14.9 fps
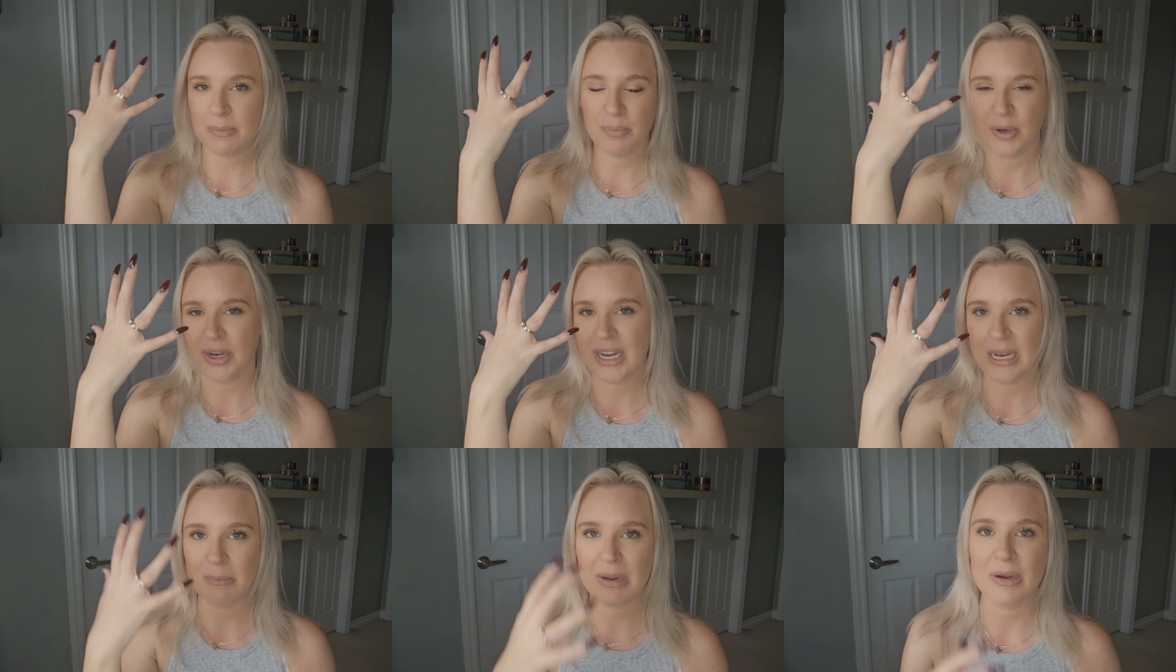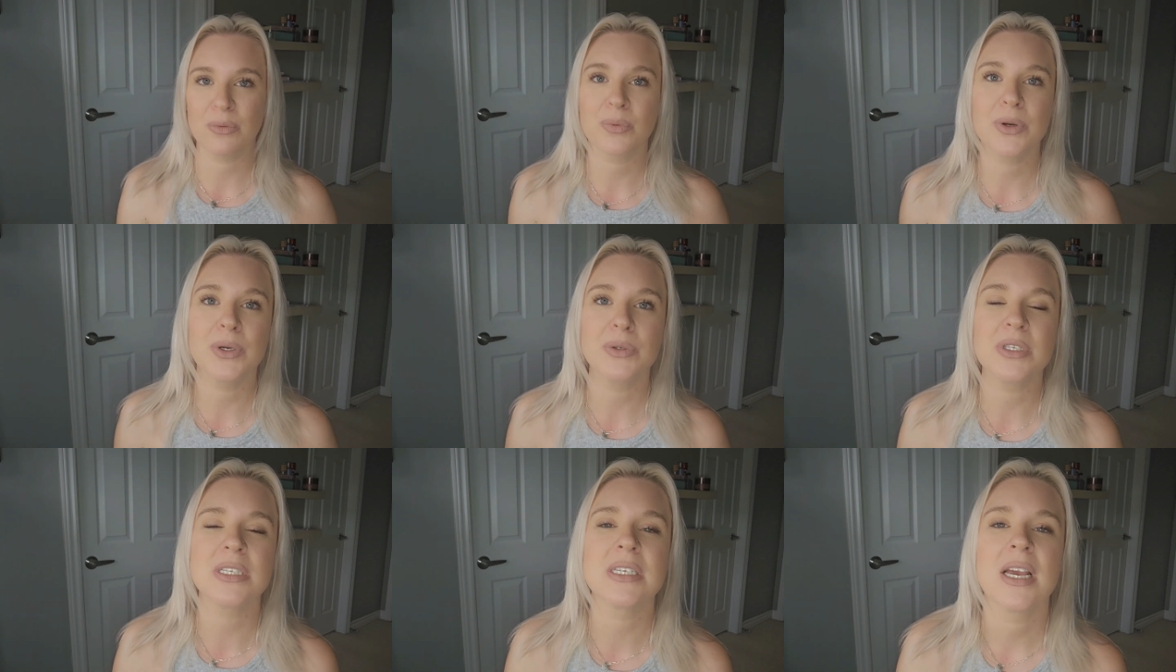put it in my
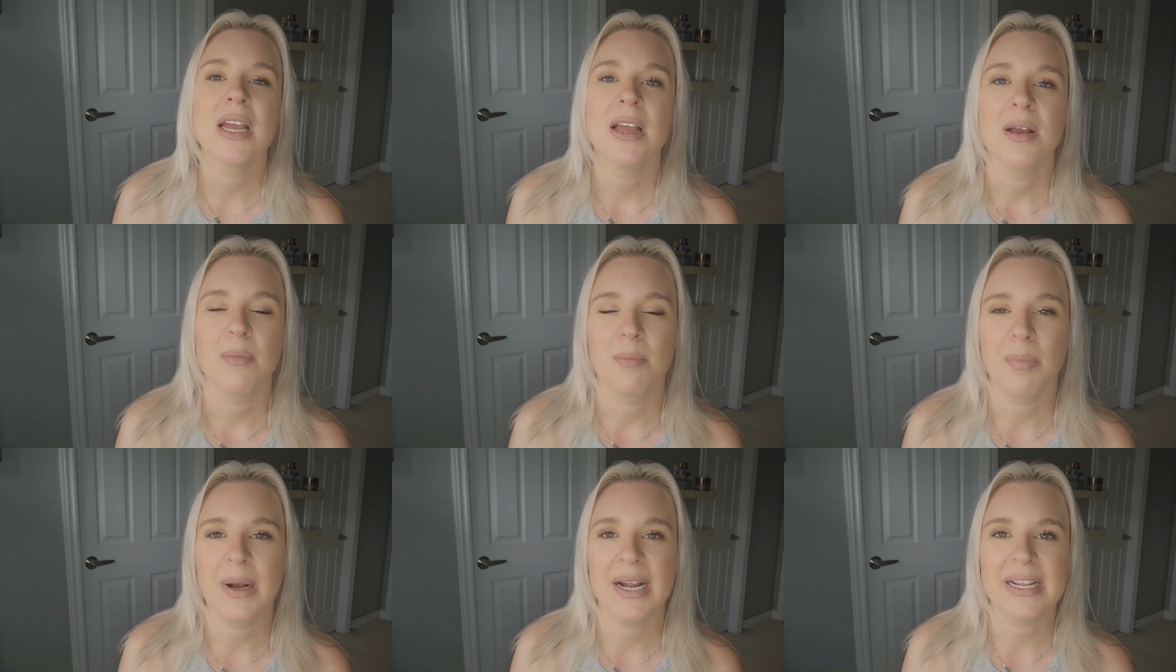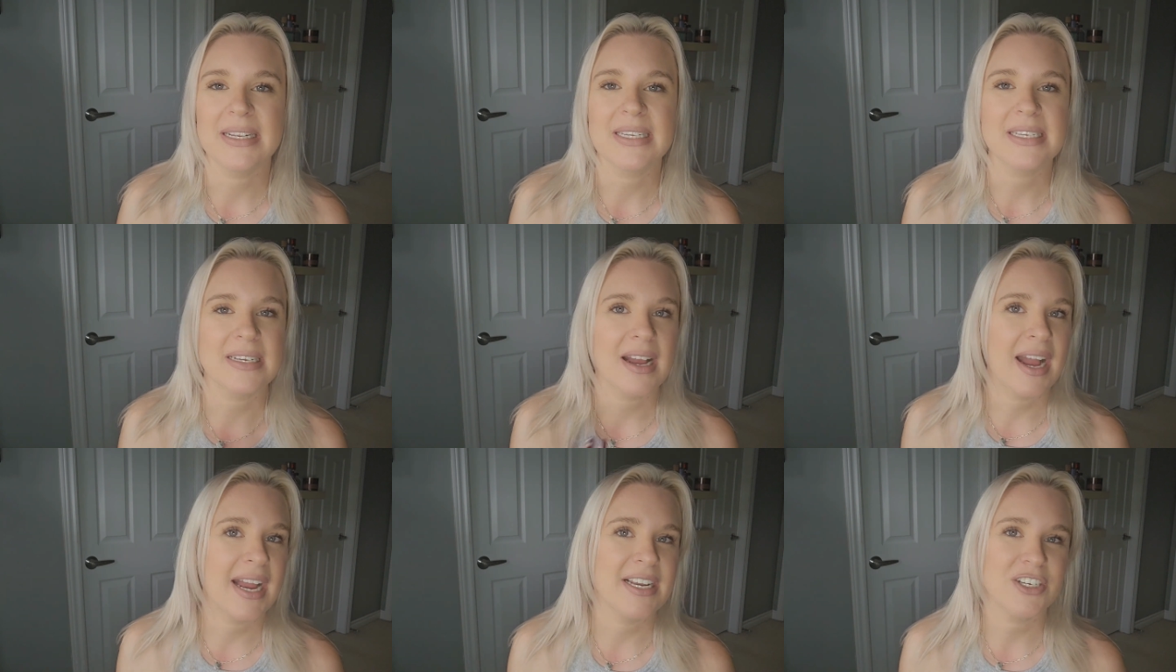roots, but
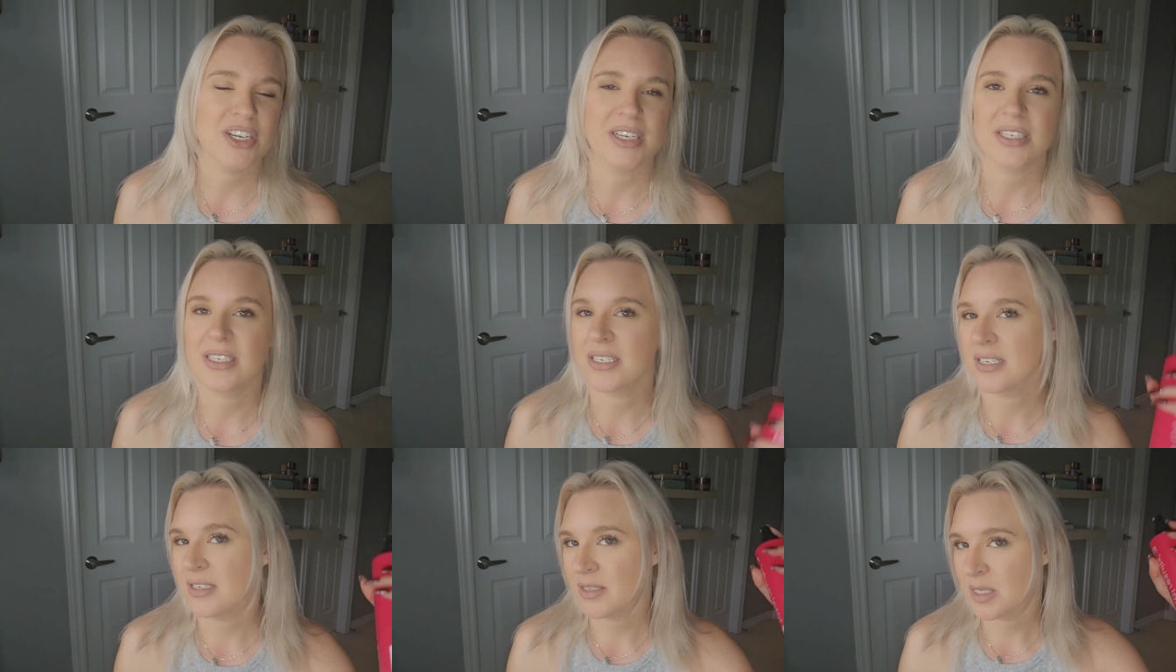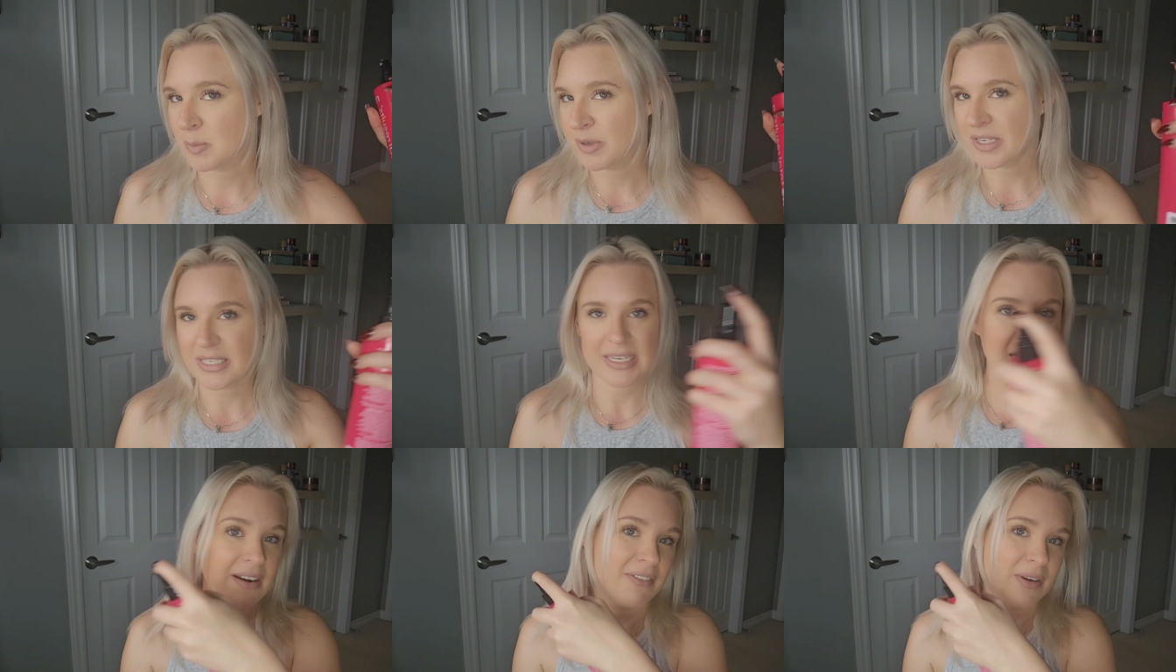I just
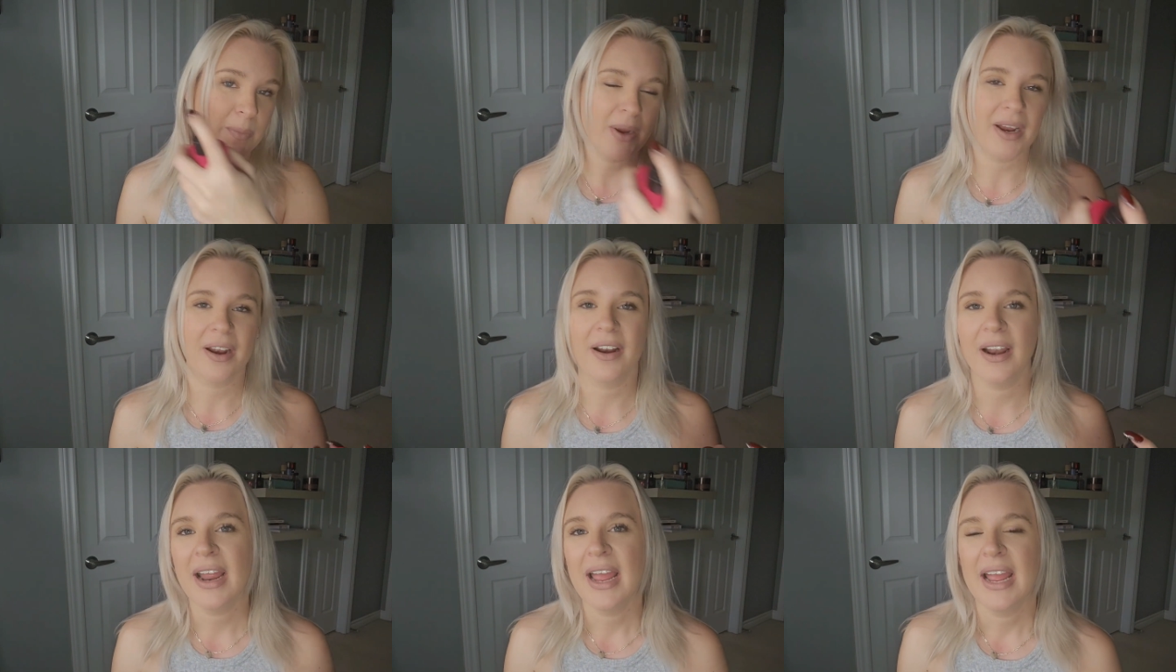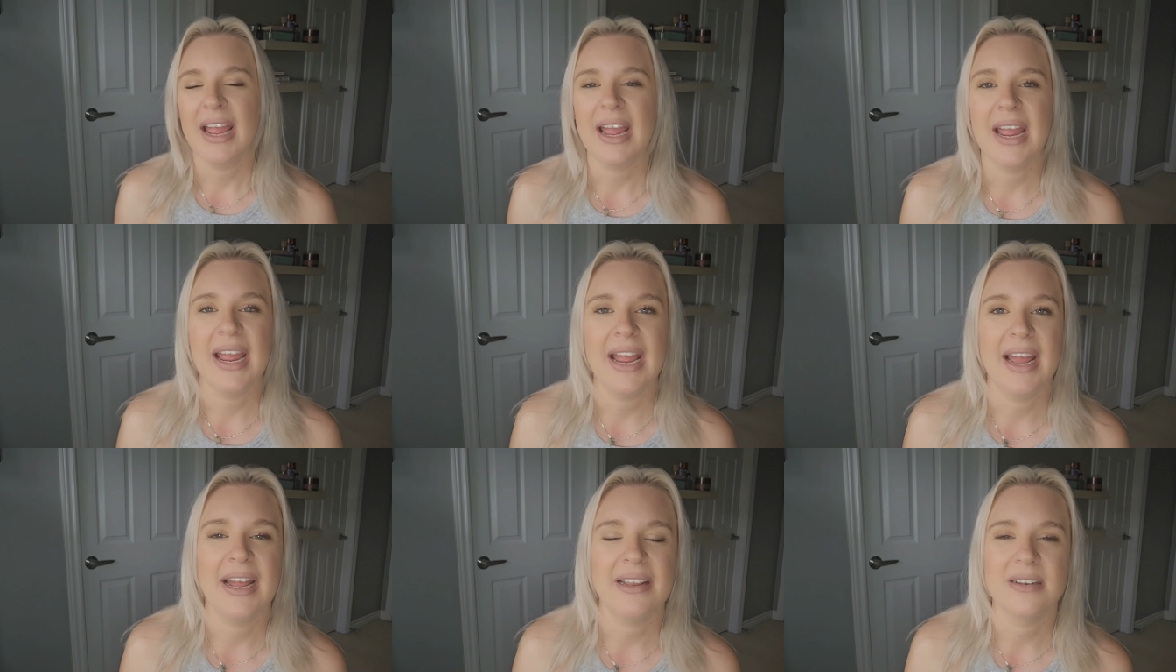spritz it everywhere
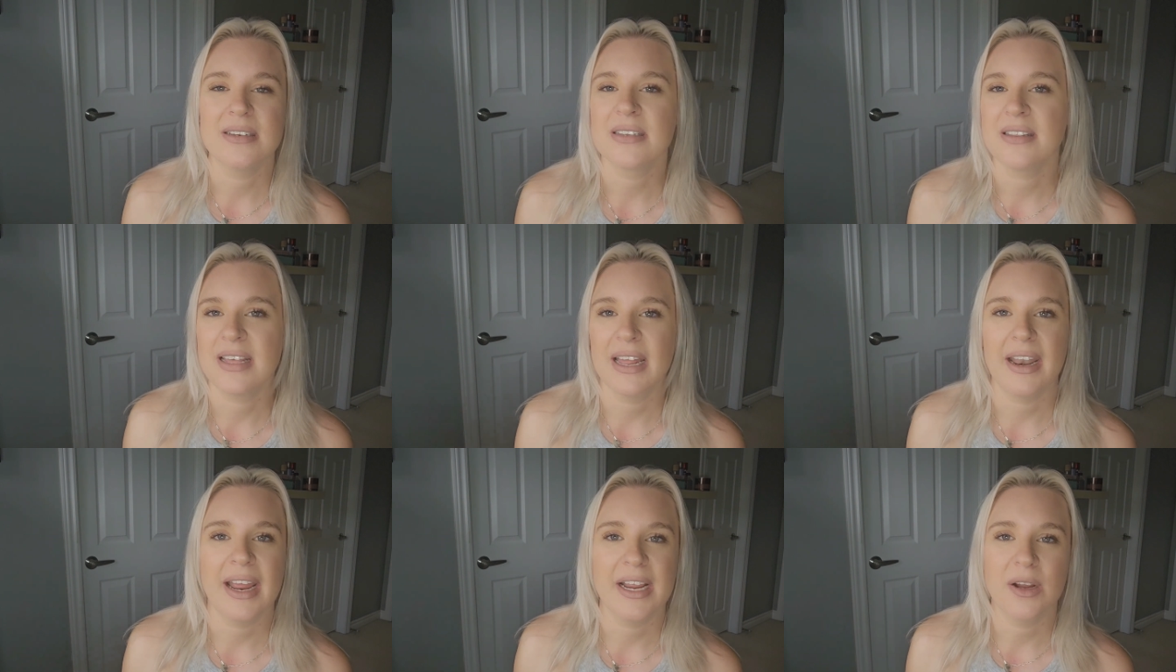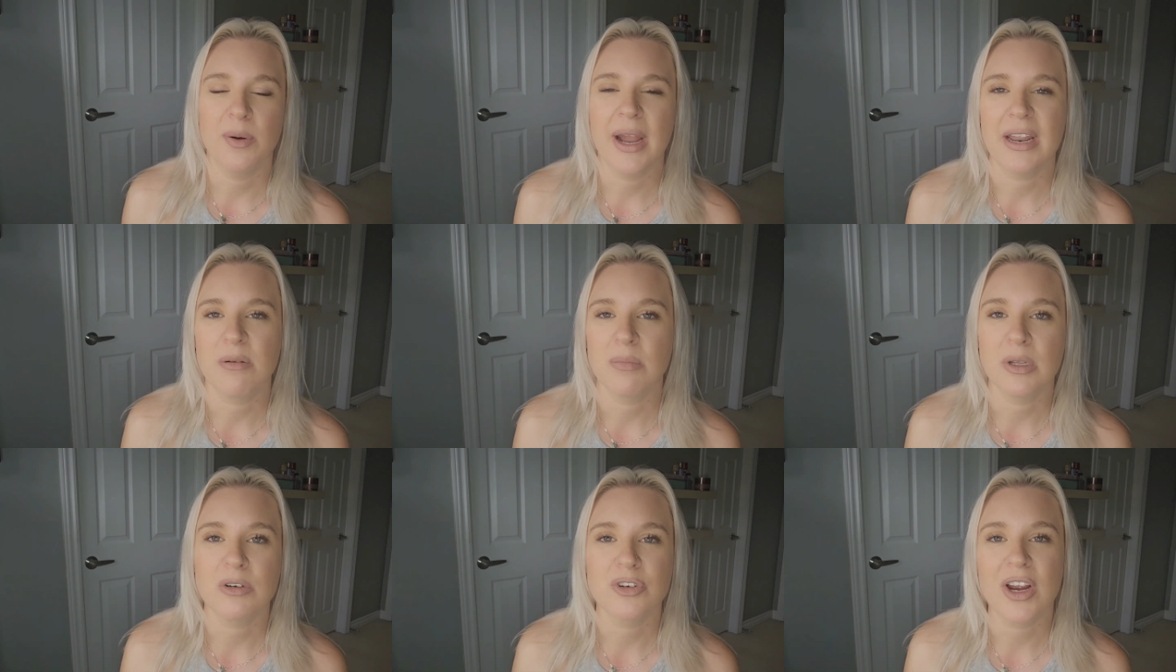and then I go ahead
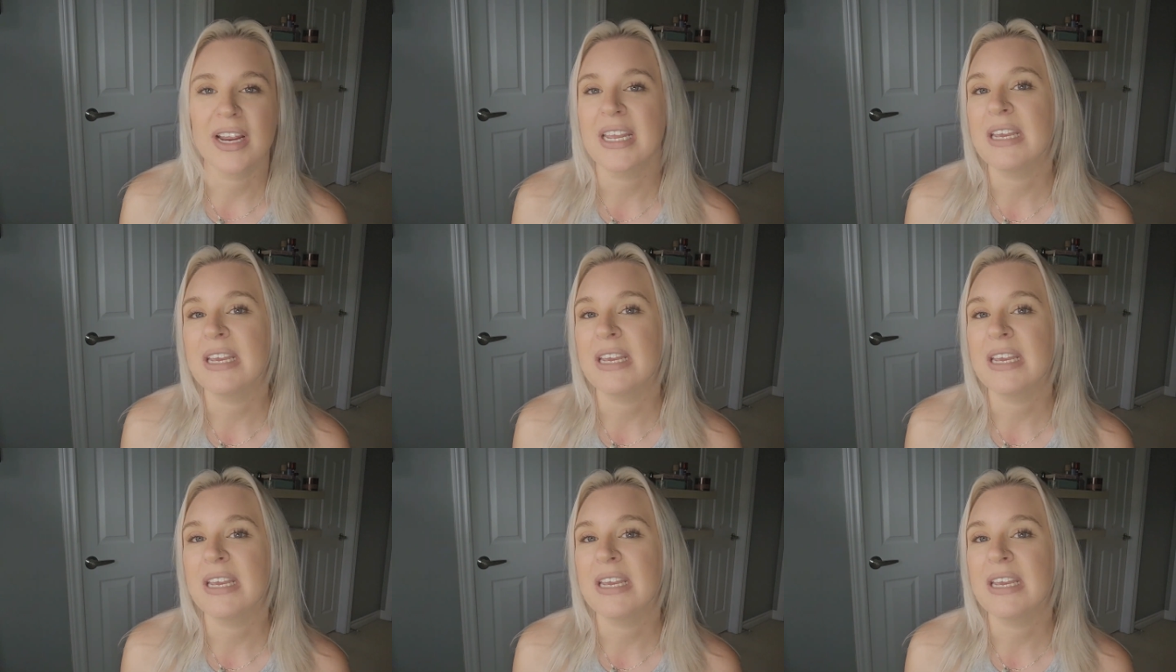and blow dry.